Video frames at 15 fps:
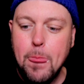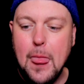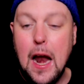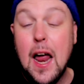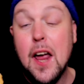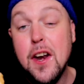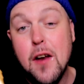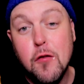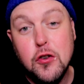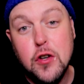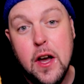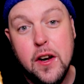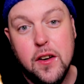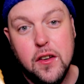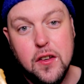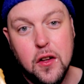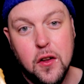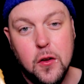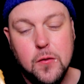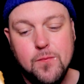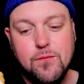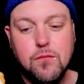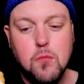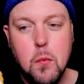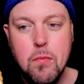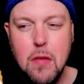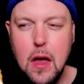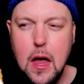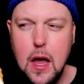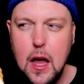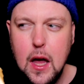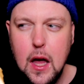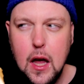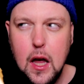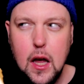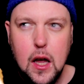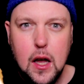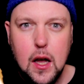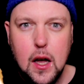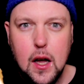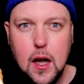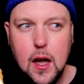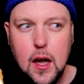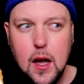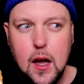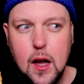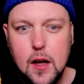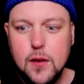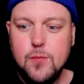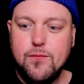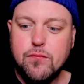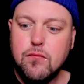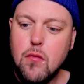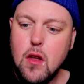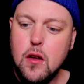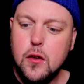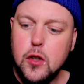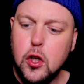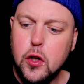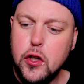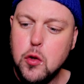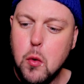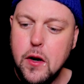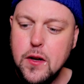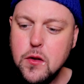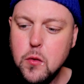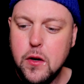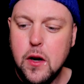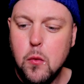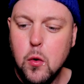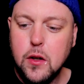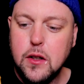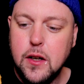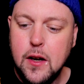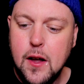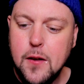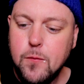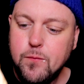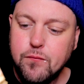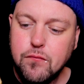I had never tried it until uh, early 20s when I worked in a,